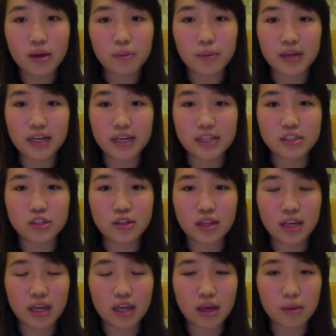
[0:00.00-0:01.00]
Because you're
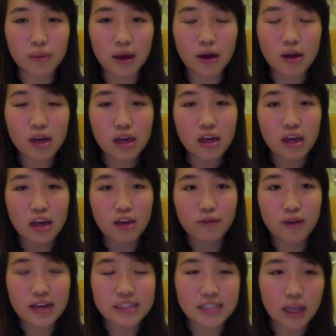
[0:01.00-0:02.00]
thinking about, if
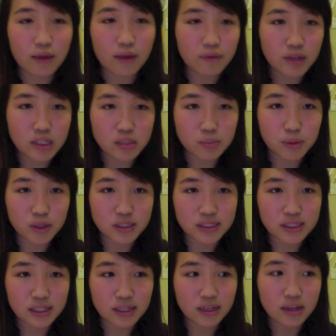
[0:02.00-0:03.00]
I save this
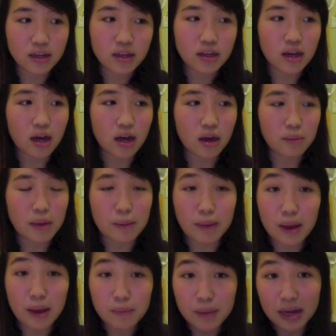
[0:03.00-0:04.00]
person, am
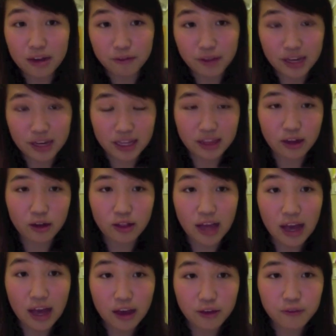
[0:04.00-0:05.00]
I benefiting their
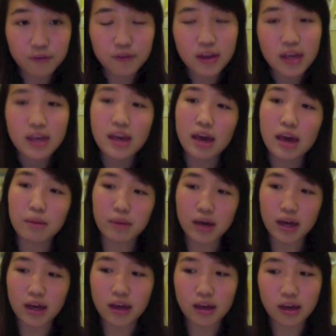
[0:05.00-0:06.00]
life?
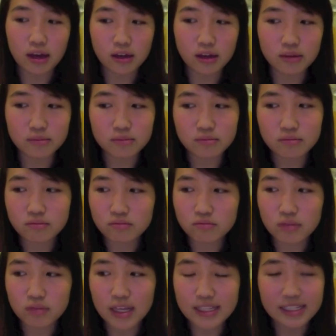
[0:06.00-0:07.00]

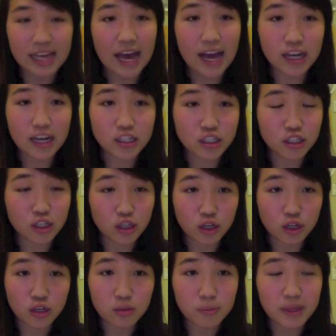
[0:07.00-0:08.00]
Is the action
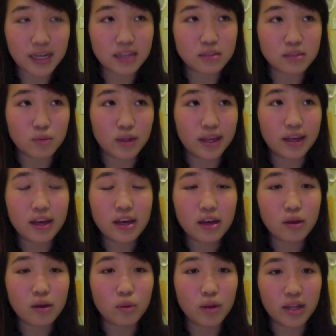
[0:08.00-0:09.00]
good because will
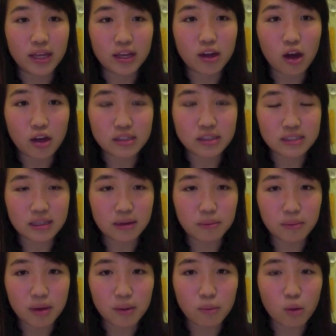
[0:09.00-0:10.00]
it cause
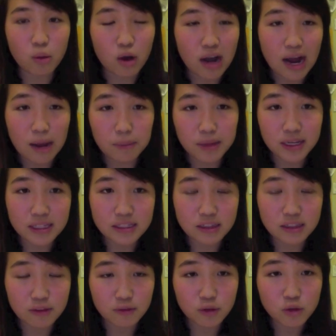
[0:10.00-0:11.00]
them more happiness
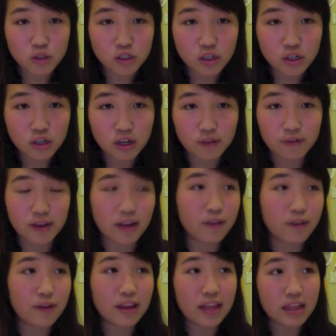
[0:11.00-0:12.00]
in the future?
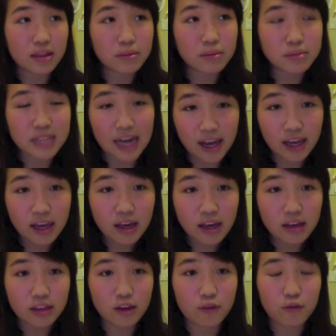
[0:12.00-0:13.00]
If I let them die,
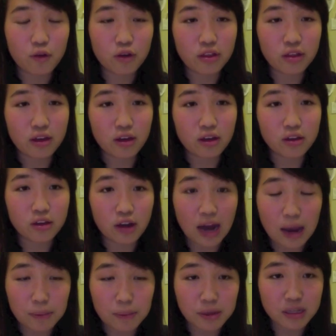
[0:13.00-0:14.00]
therefore their
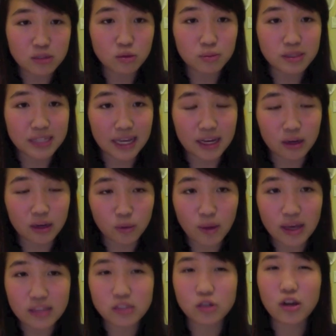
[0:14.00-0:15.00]
happiness will be taken
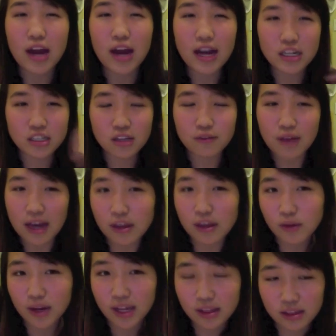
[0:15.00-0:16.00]
away. So you're actually
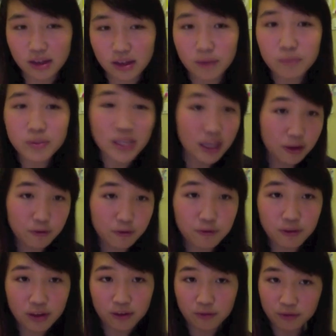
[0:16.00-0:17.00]
evaluating the
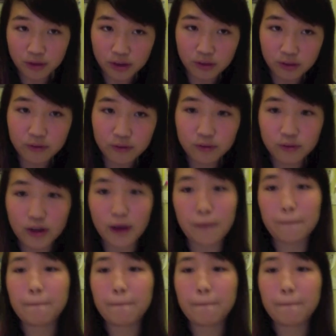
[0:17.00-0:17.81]
if, right?